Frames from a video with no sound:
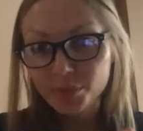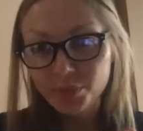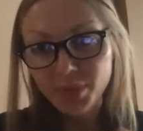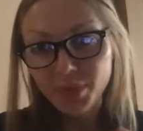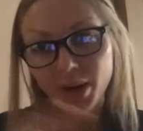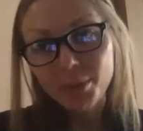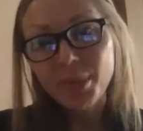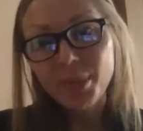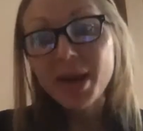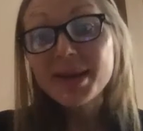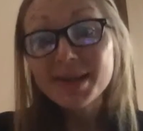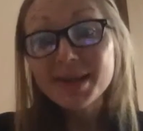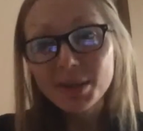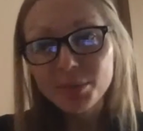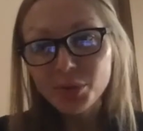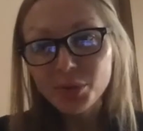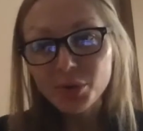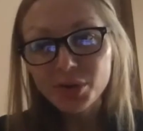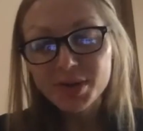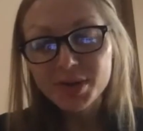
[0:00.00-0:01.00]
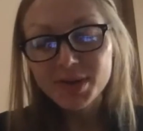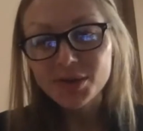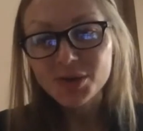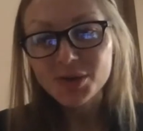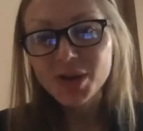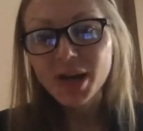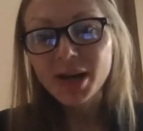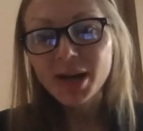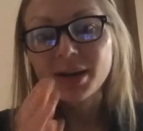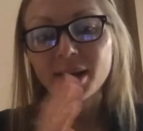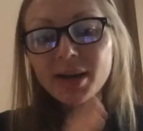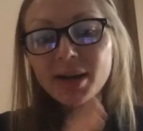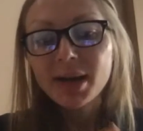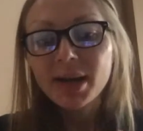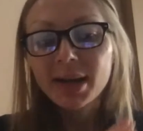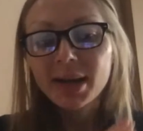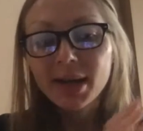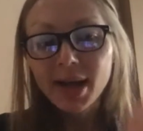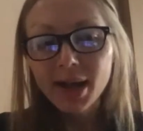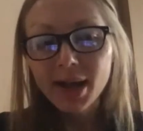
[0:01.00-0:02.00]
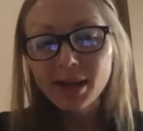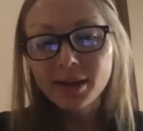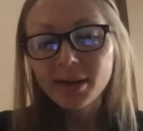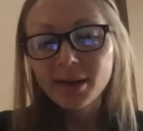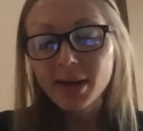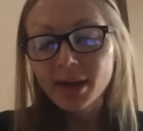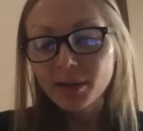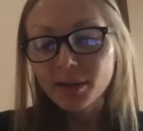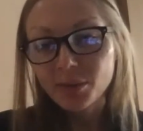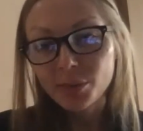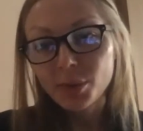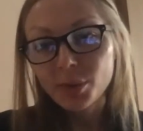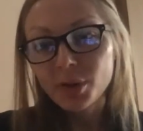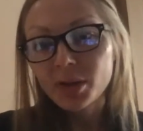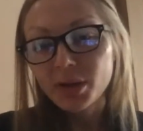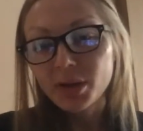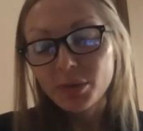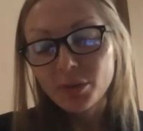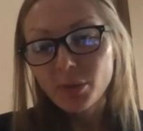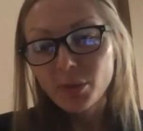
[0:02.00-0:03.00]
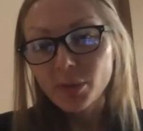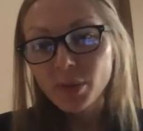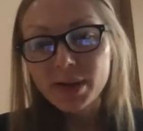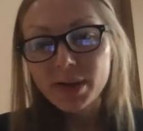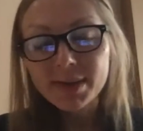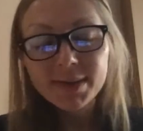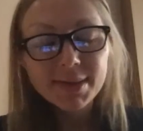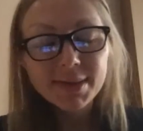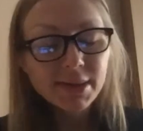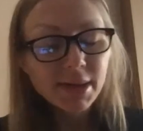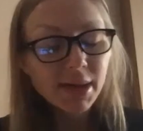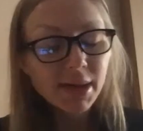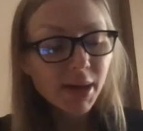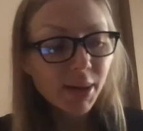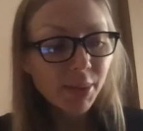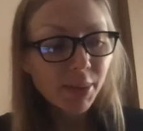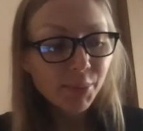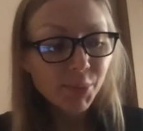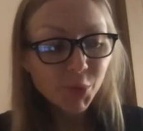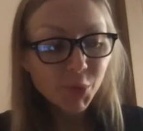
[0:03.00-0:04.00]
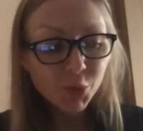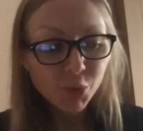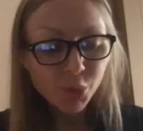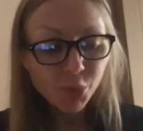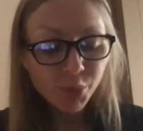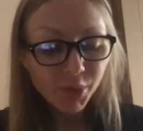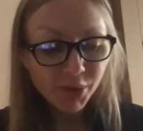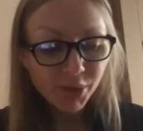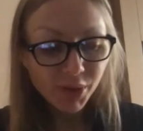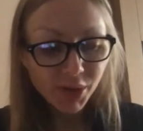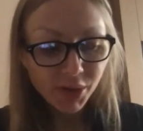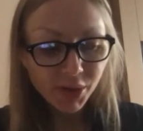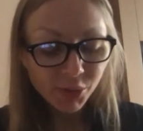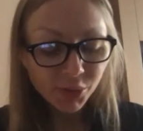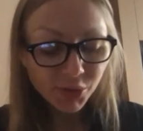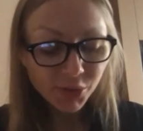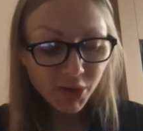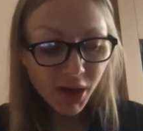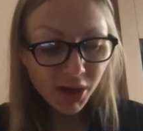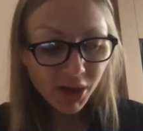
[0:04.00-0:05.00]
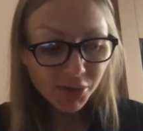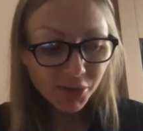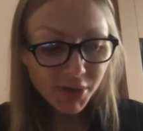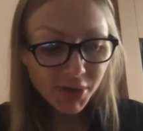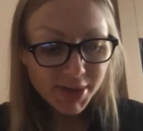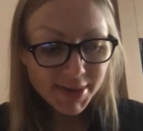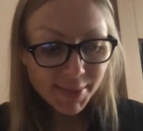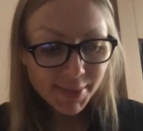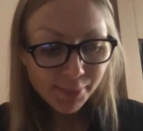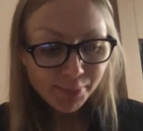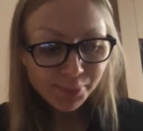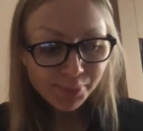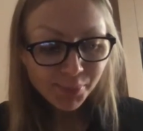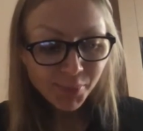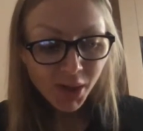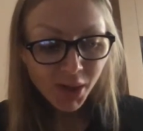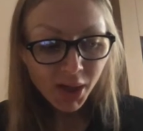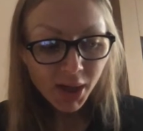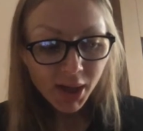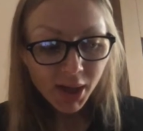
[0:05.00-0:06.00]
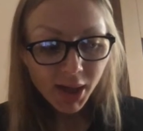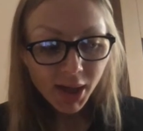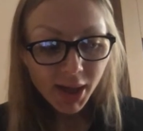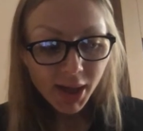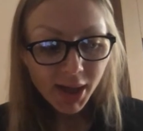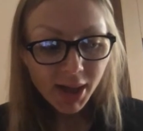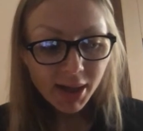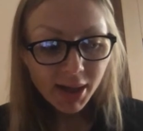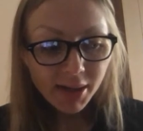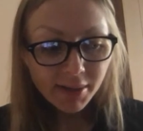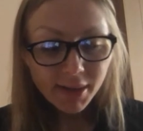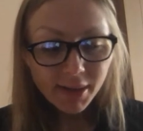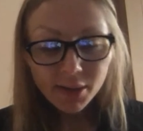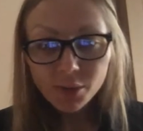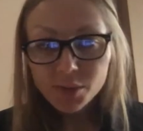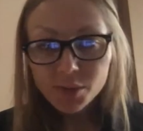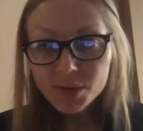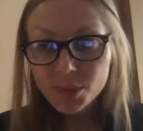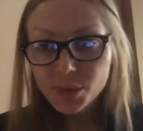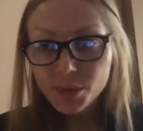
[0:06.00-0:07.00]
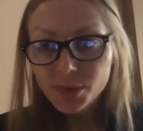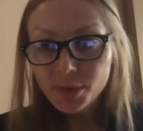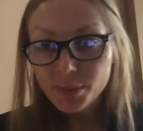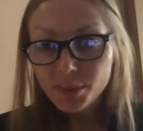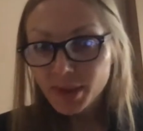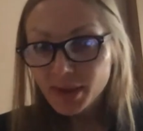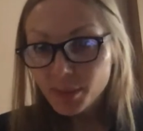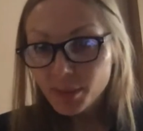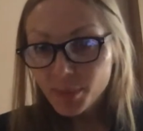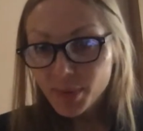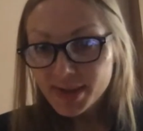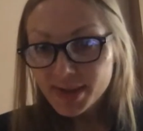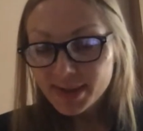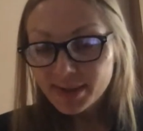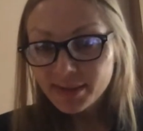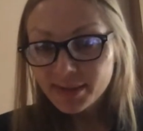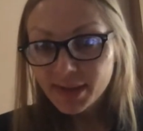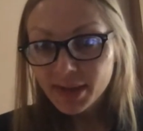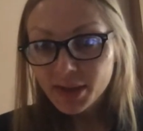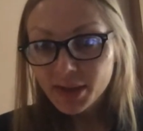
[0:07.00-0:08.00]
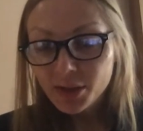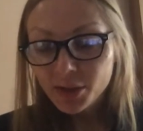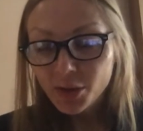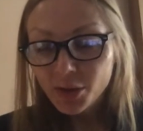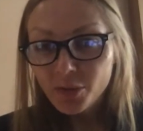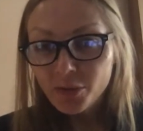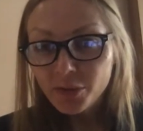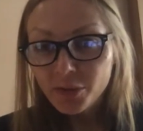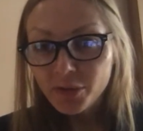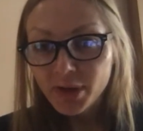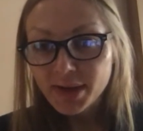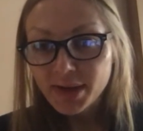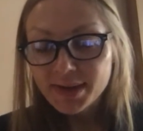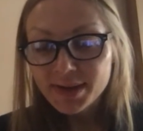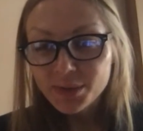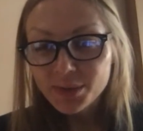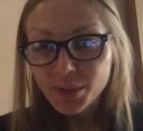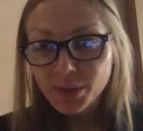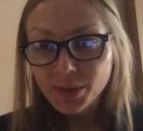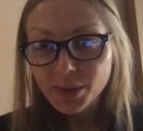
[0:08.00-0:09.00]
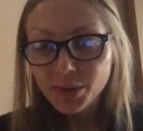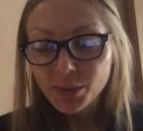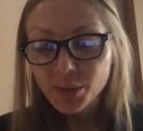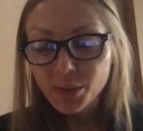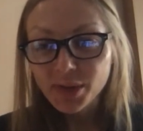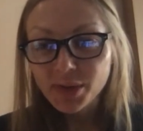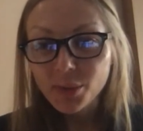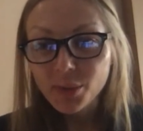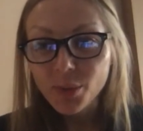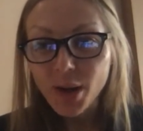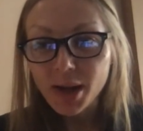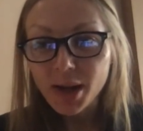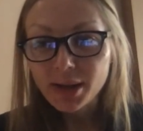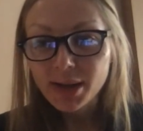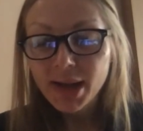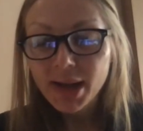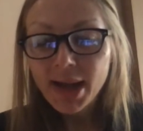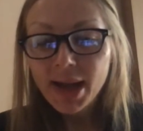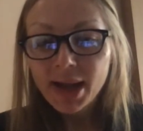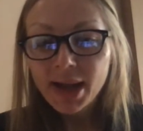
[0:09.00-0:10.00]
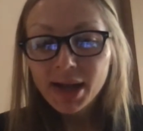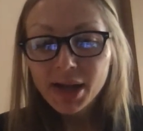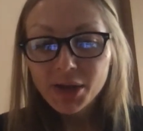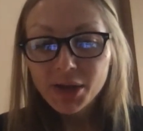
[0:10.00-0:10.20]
amazing progress in China can and will influence um, Europe and, and other countries and then also on the Metabesity Conference 2021 mm-hmm.